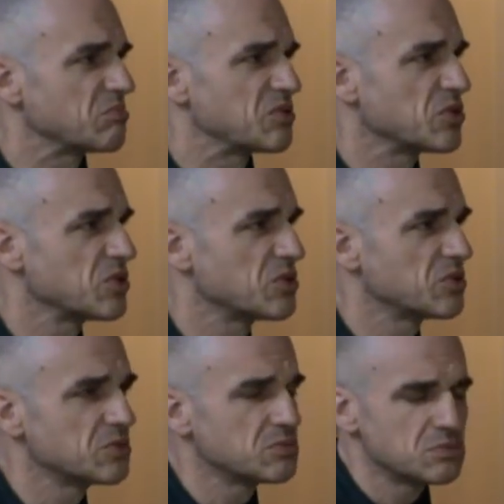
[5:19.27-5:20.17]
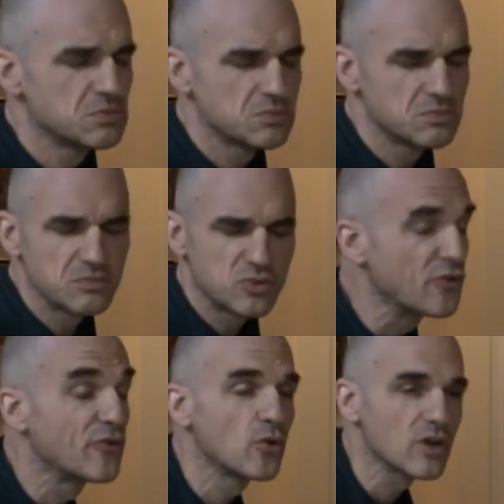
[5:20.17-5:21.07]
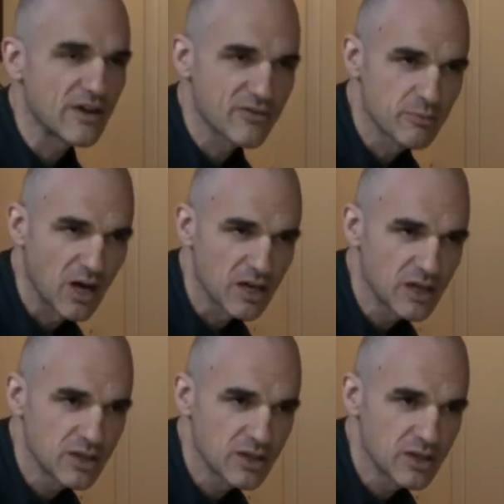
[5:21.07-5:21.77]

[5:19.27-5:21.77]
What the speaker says: to fool everybody.